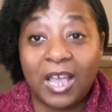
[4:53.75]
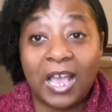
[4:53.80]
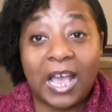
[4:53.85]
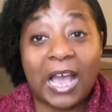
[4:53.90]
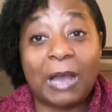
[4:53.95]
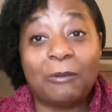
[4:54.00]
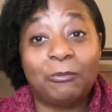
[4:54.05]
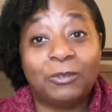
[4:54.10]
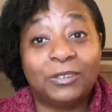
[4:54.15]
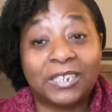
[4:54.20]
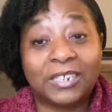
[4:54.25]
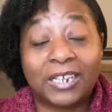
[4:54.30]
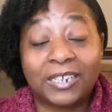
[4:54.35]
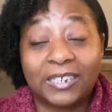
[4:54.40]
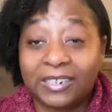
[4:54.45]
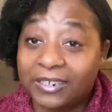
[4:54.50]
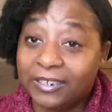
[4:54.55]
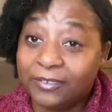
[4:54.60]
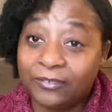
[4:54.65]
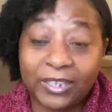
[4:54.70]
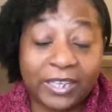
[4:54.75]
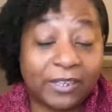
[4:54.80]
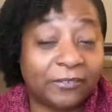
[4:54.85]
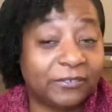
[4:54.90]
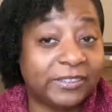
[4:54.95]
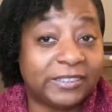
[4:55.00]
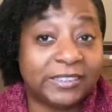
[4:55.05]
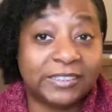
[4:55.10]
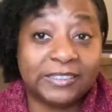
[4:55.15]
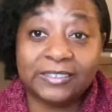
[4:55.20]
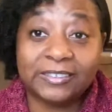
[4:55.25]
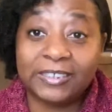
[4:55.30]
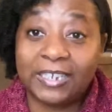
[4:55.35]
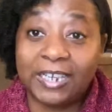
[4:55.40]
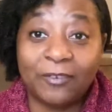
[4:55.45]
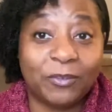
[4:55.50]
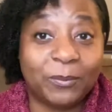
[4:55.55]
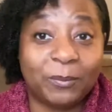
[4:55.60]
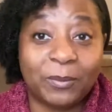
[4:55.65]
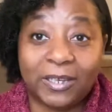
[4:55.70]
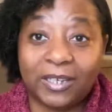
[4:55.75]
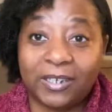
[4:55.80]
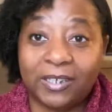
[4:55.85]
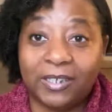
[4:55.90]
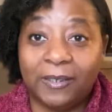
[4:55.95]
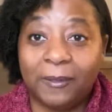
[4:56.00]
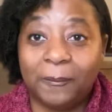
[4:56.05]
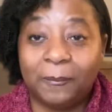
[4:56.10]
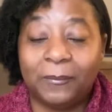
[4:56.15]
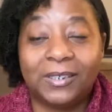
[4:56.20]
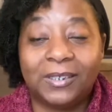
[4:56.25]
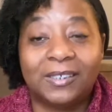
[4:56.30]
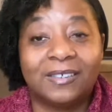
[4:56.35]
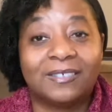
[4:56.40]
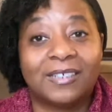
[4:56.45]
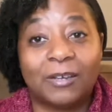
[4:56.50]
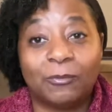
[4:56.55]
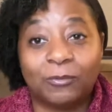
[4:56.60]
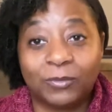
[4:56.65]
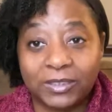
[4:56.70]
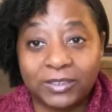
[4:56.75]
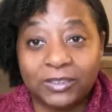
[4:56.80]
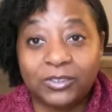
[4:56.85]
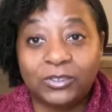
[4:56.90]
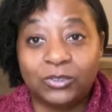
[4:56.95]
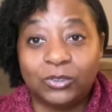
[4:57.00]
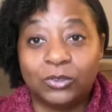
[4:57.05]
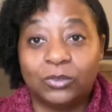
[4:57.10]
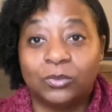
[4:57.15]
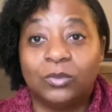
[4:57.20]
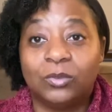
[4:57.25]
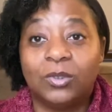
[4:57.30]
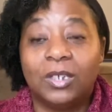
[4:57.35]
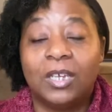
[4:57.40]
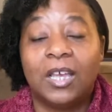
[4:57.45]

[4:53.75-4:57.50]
I wish I could give everything to everybody because I really do.